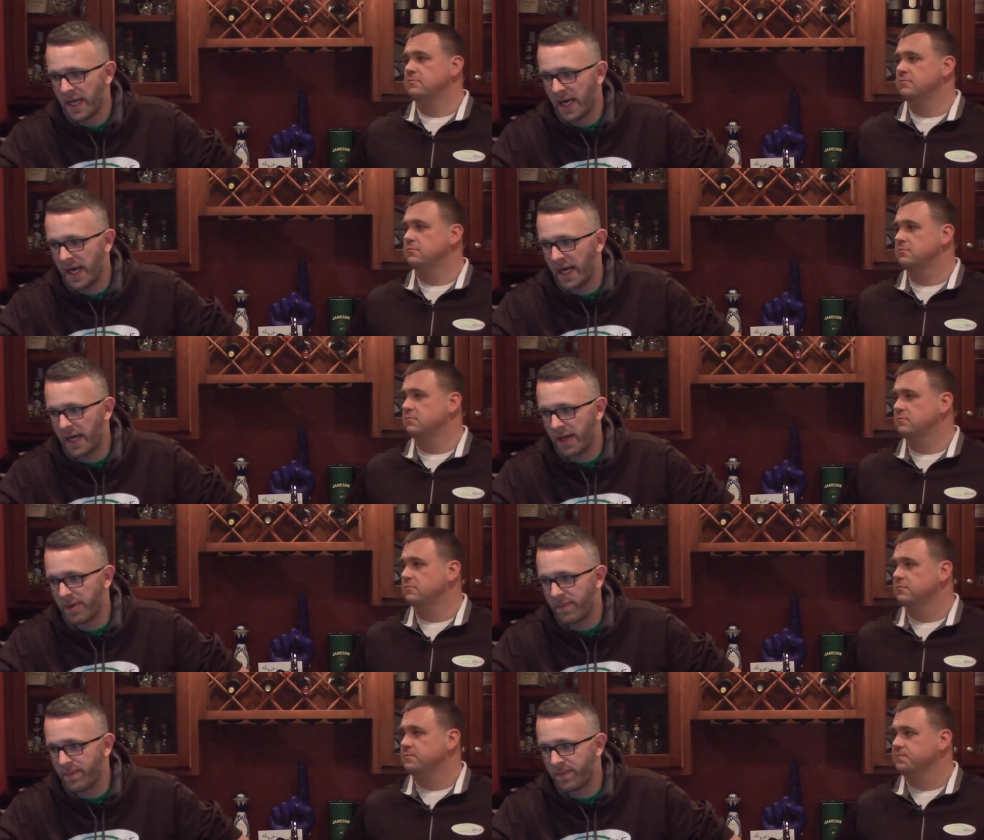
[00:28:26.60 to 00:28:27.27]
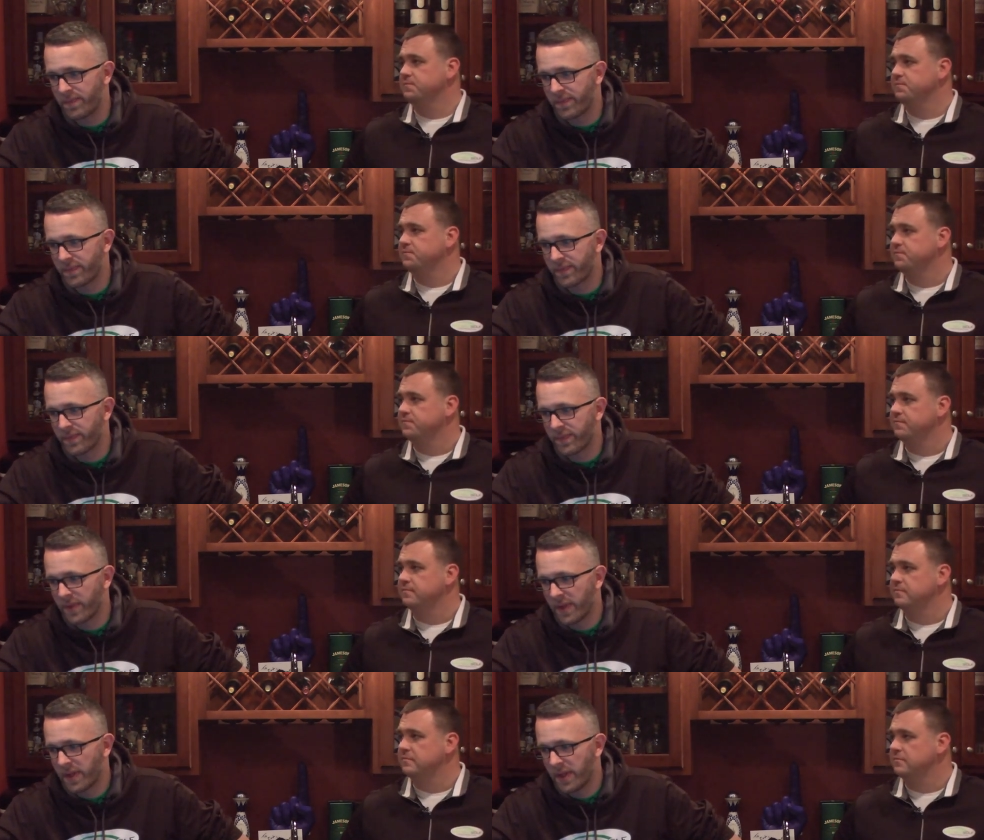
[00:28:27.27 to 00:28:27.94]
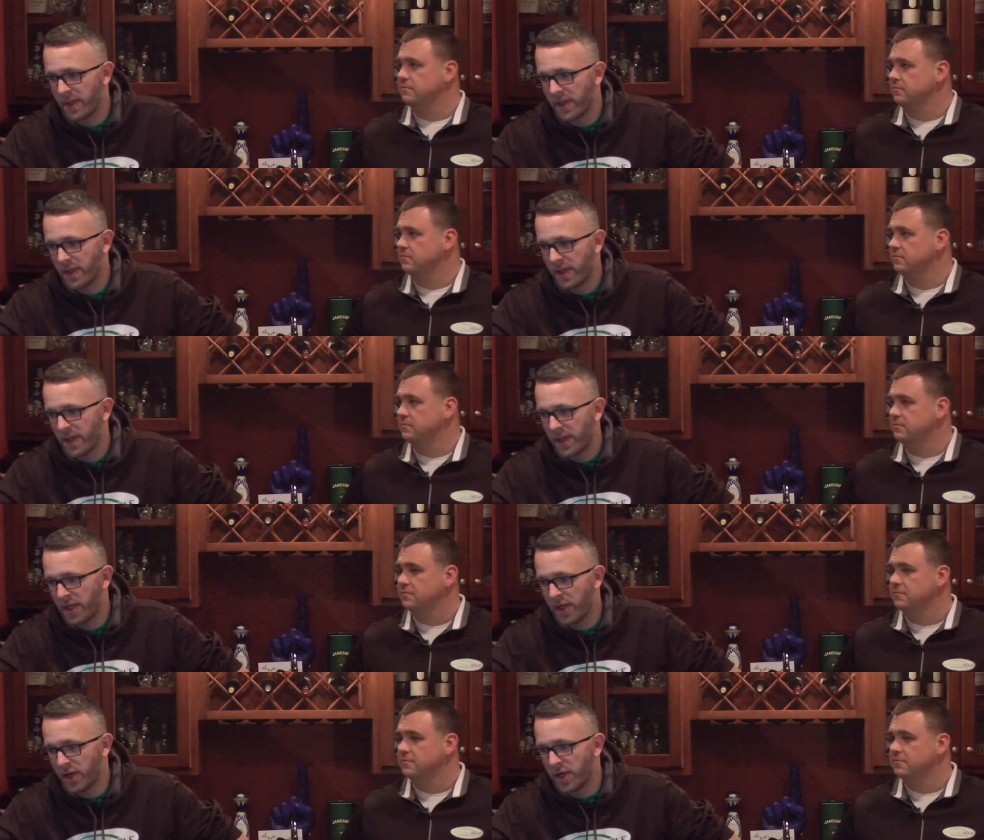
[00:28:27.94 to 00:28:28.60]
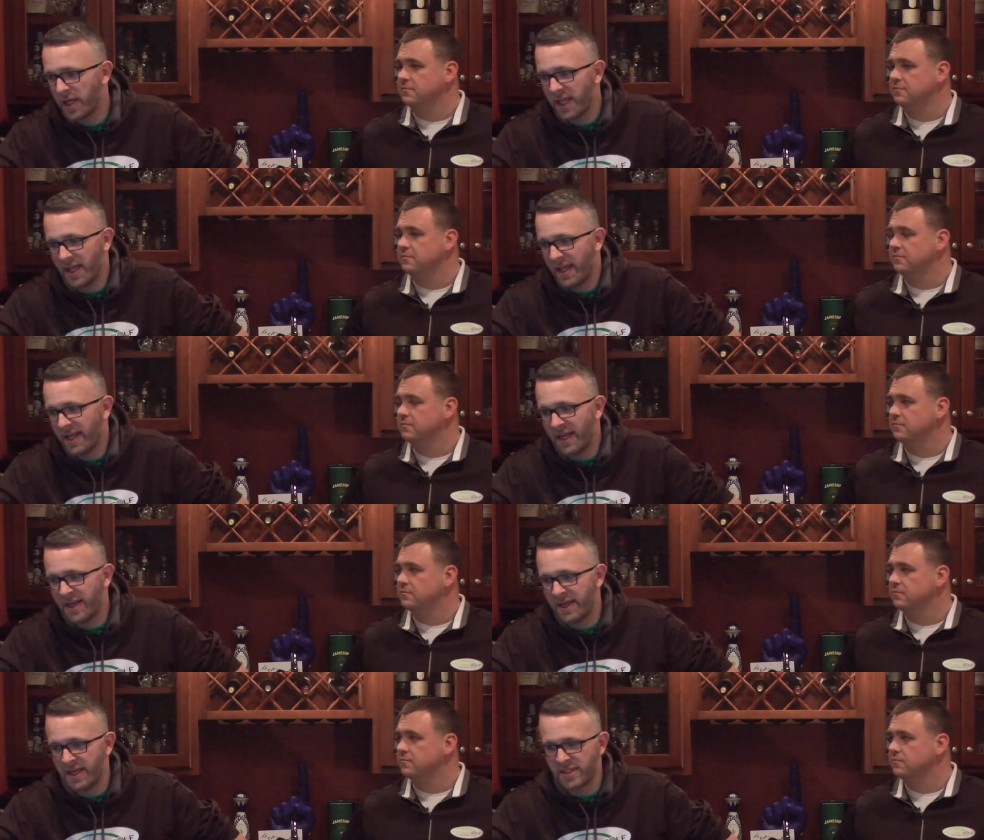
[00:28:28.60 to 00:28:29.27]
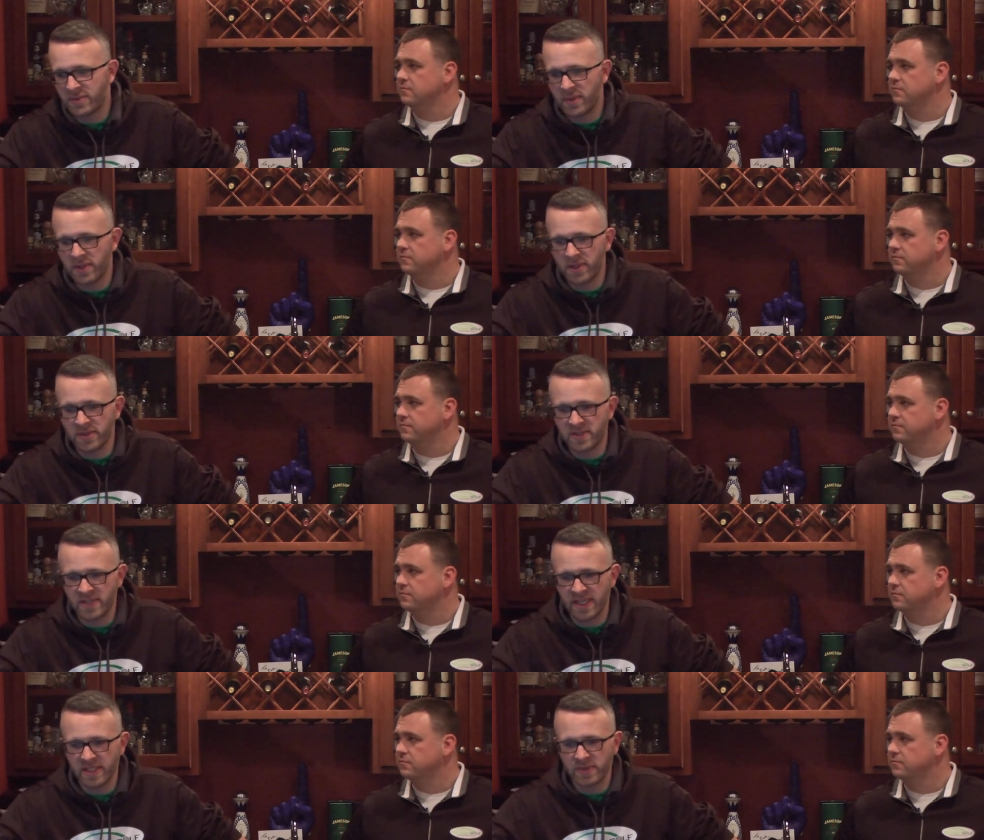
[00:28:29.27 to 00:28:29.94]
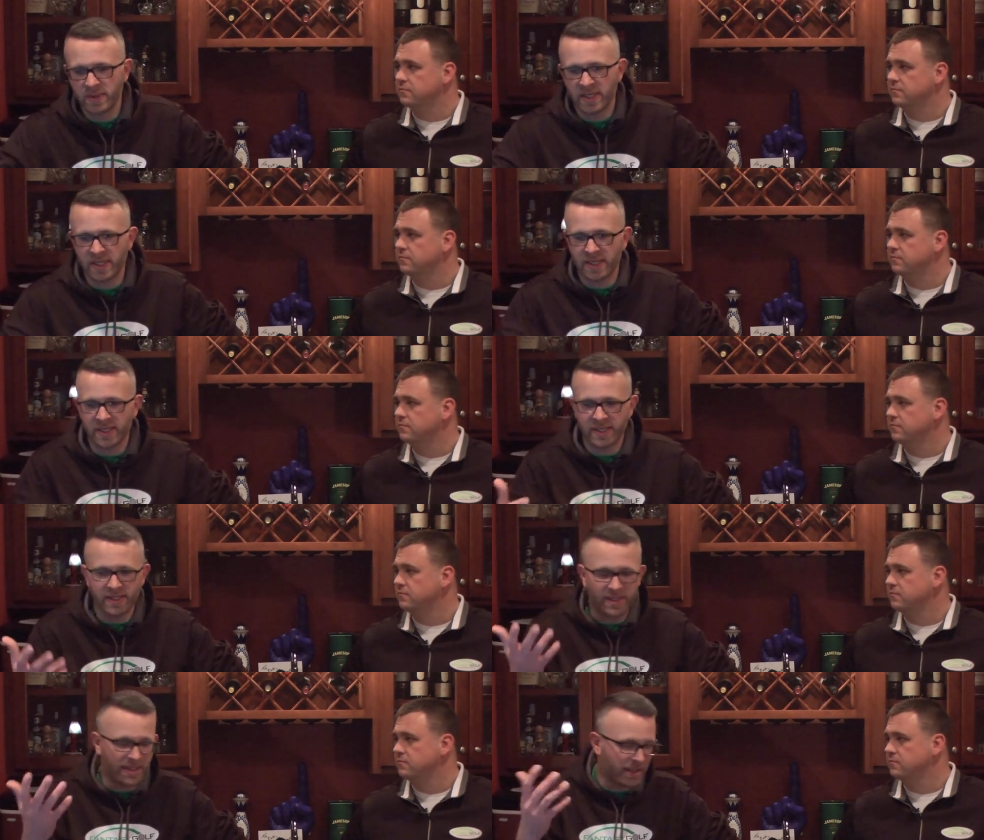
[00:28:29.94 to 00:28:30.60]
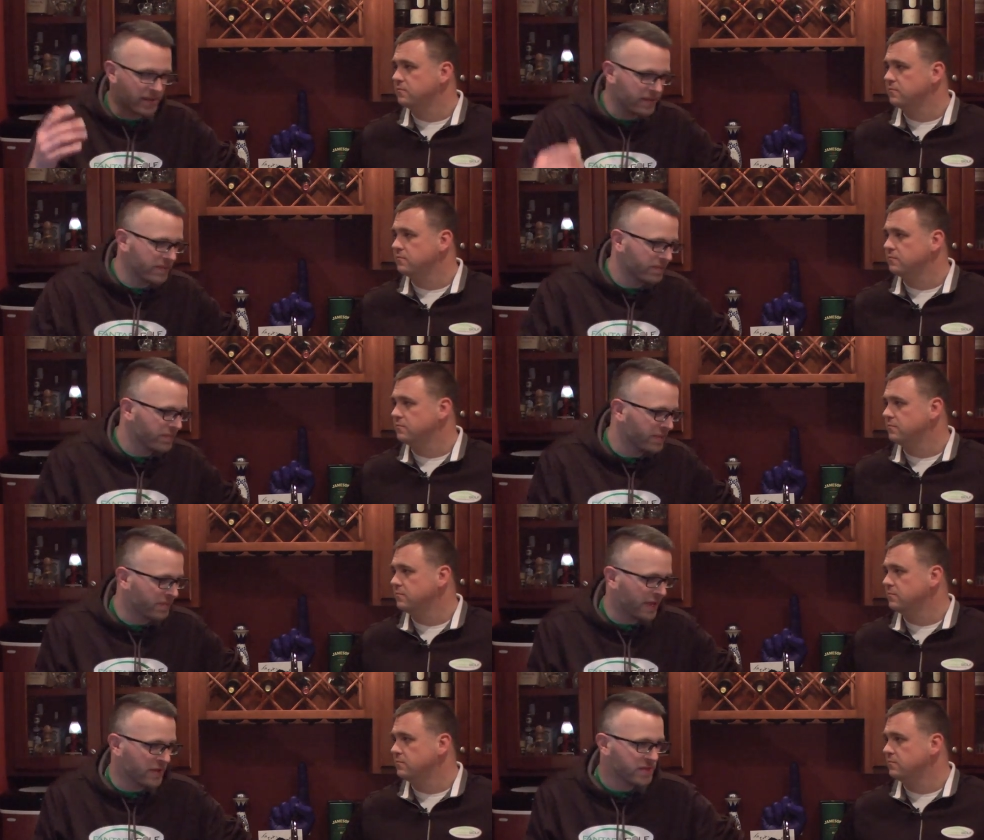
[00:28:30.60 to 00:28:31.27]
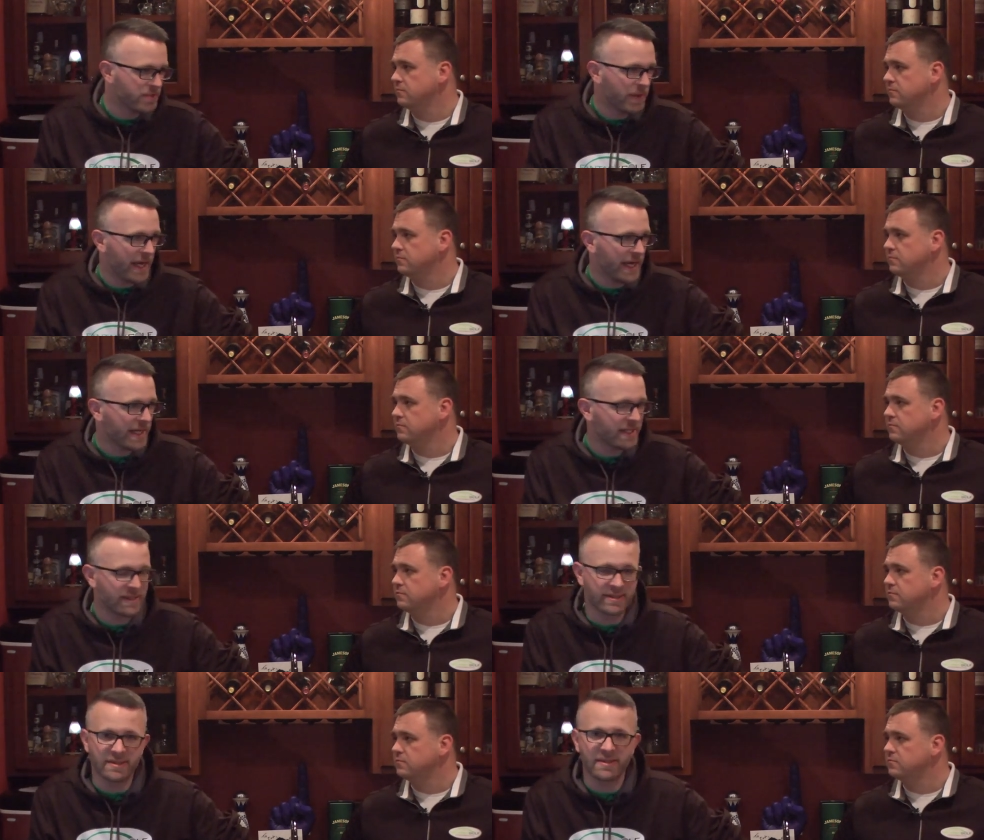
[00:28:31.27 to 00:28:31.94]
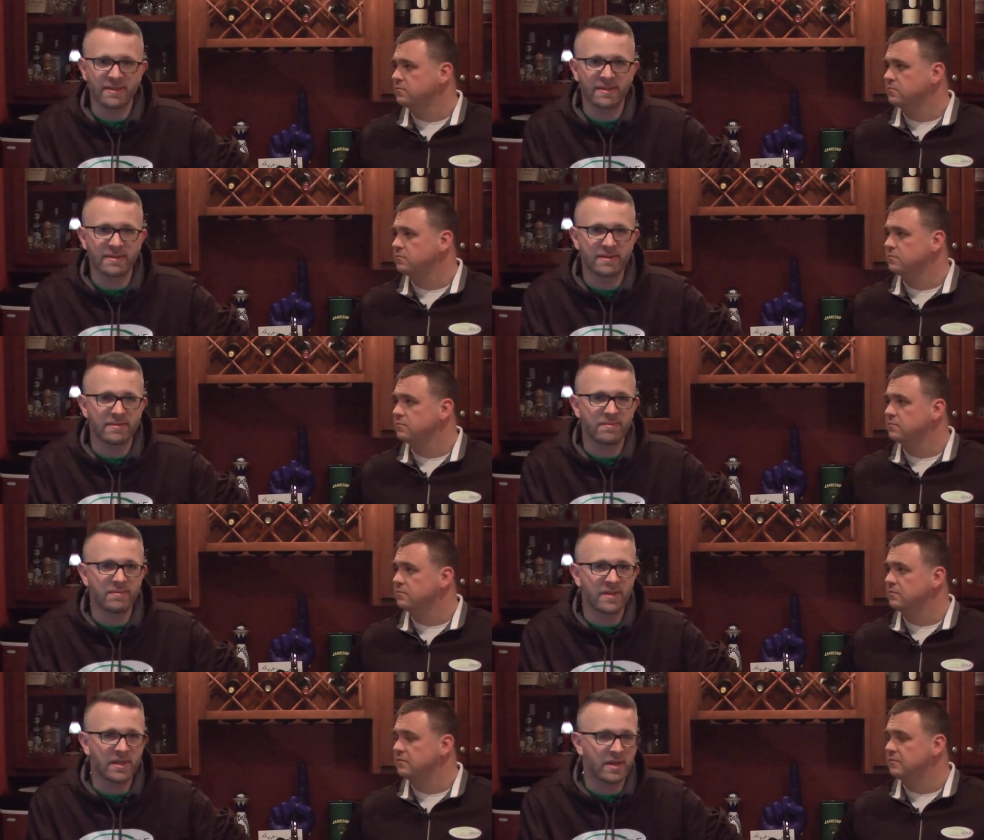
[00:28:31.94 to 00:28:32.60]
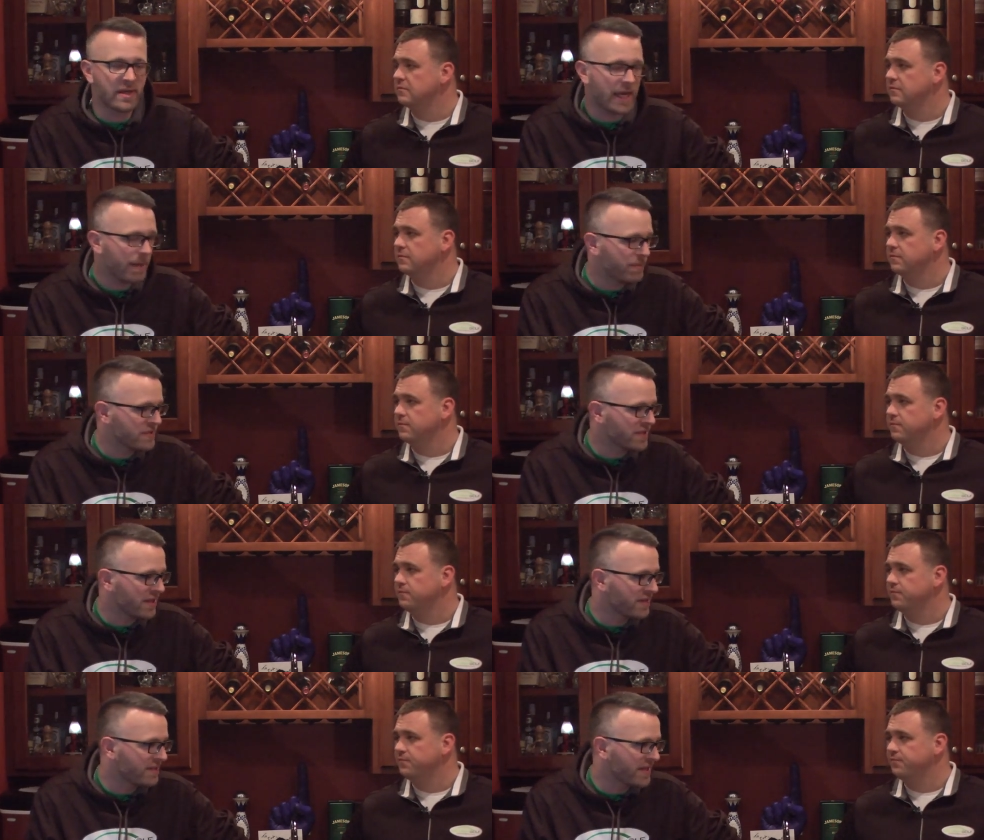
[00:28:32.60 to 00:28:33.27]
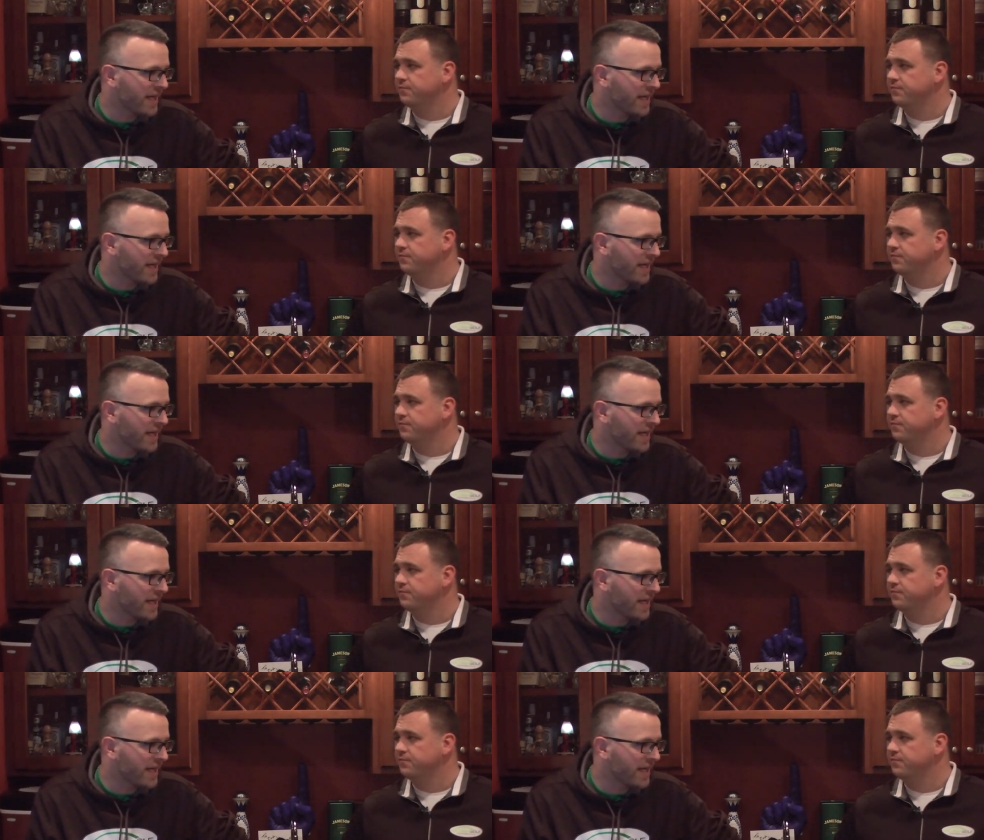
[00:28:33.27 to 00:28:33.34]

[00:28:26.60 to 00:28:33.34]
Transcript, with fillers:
Speaker 1: Yeah. Um, you know, and, it's one of those things where you know the bounce back is is you know happens all the